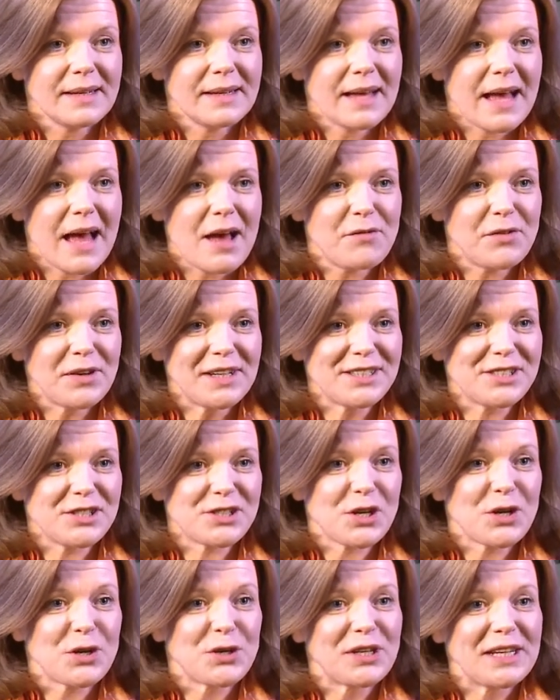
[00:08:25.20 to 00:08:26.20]
Average
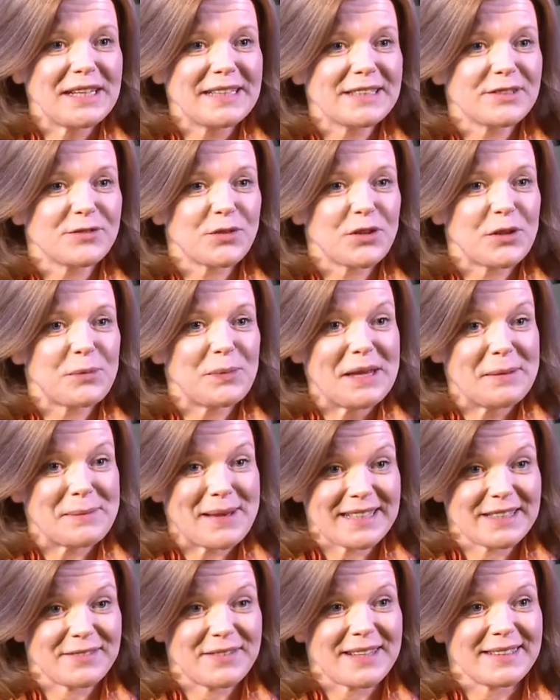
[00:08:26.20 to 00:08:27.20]
earnings for the
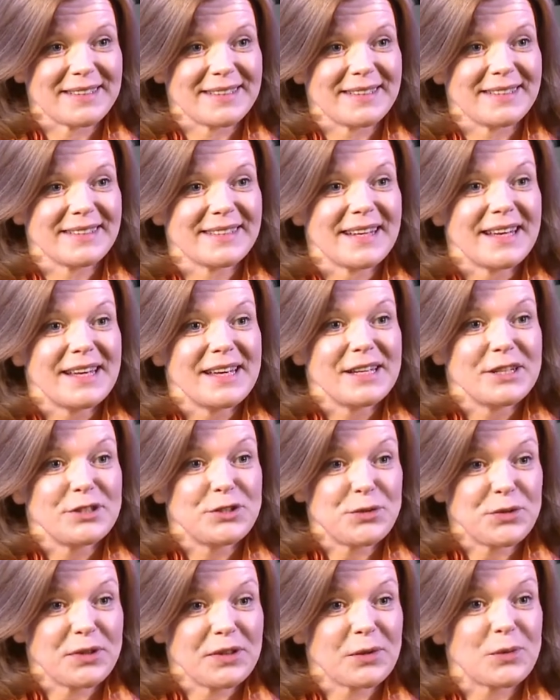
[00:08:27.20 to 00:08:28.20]
P-MAX vessels
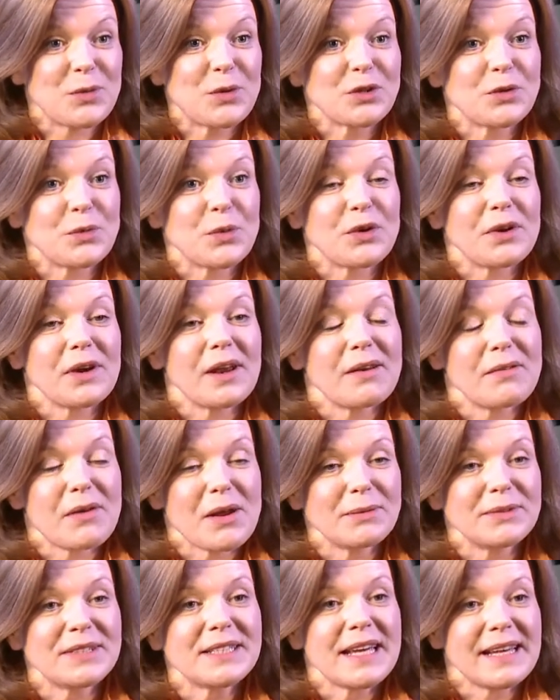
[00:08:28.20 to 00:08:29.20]
during the quarter were
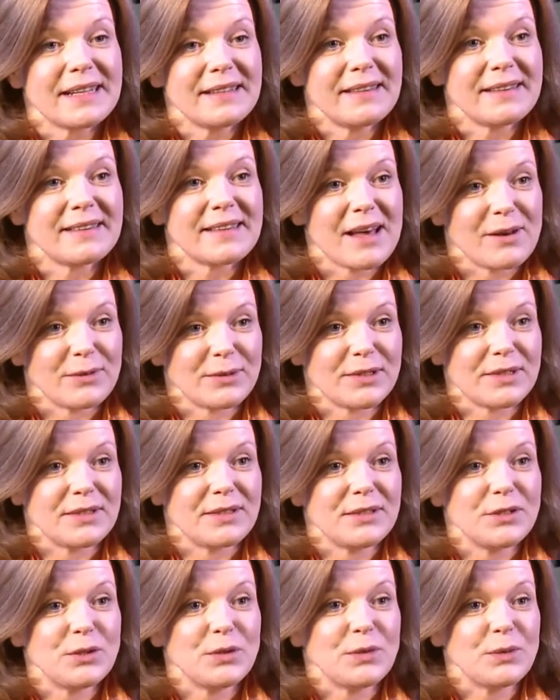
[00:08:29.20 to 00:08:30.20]
around
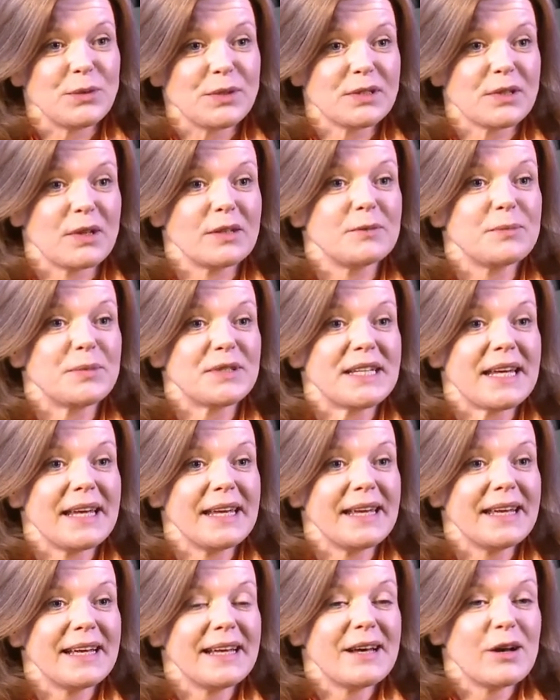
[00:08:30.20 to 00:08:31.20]
$10,000 per
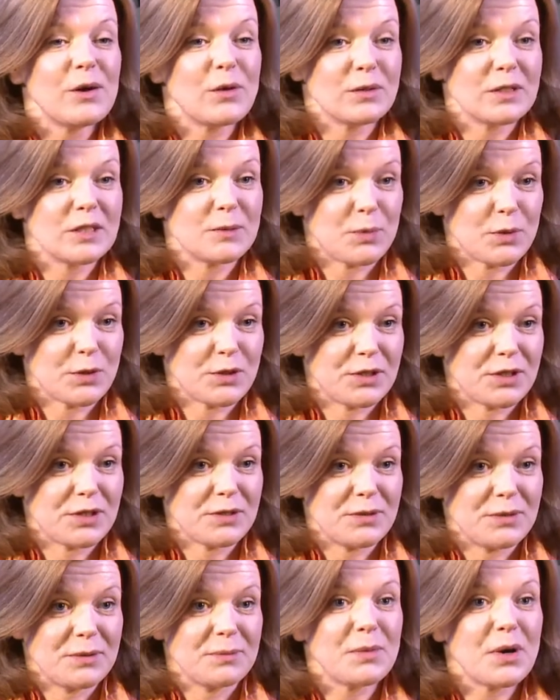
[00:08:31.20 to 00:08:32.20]
day on the spot
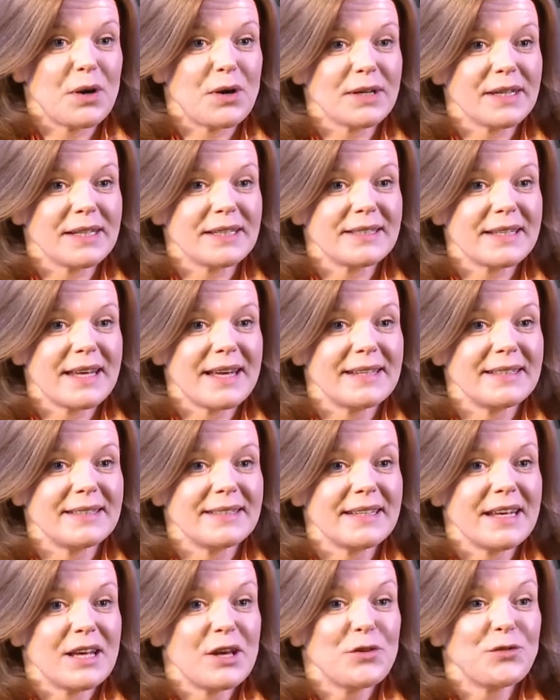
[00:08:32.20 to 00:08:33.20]
market.
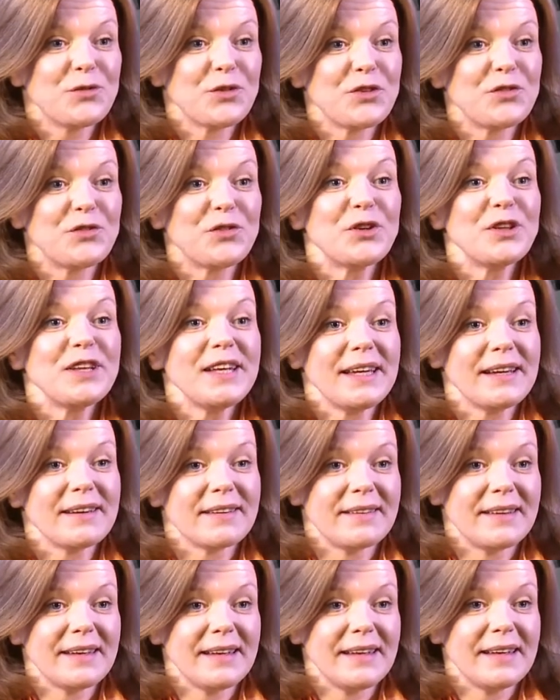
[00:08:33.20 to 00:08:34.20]
And for the full year,
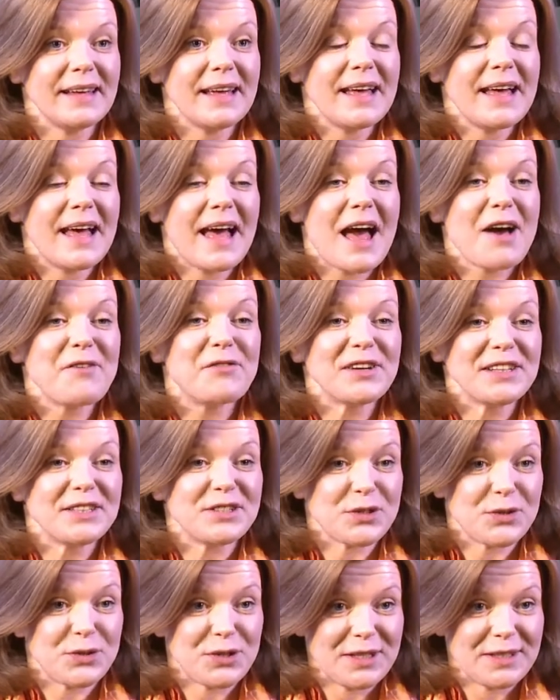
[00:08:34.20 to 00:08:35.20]
the average
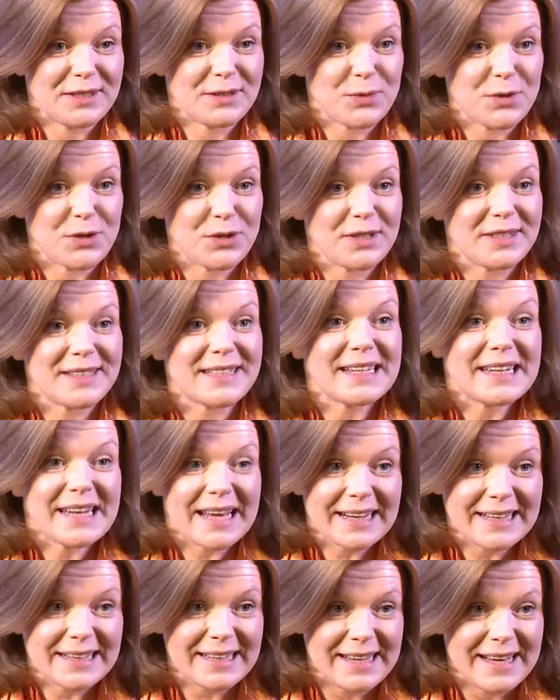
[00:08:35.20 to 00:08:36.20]
earnings were
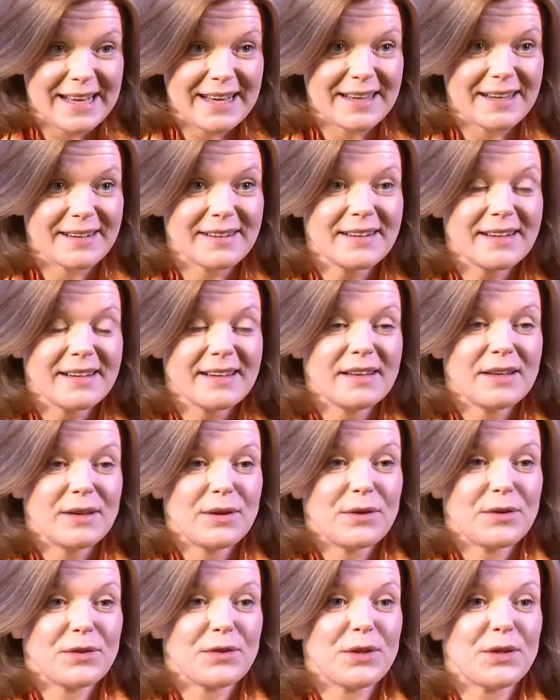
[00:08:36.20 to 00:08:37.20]
slightly higher,
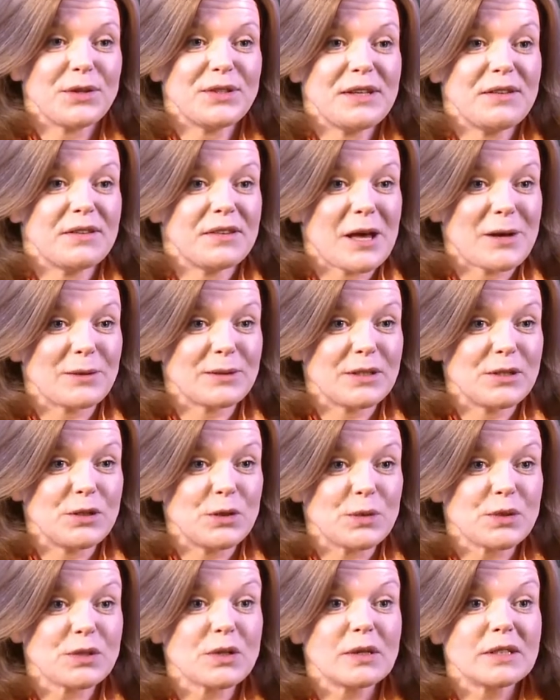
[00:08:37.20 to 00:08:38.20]

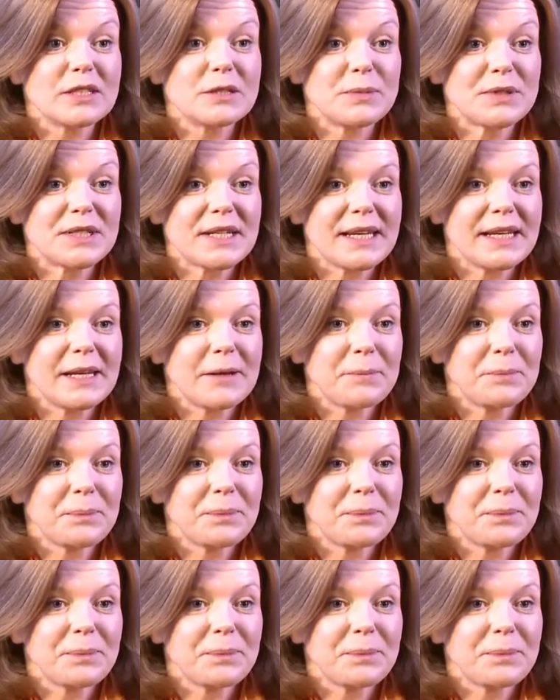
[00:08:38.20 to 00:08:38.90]
$13,000 per day.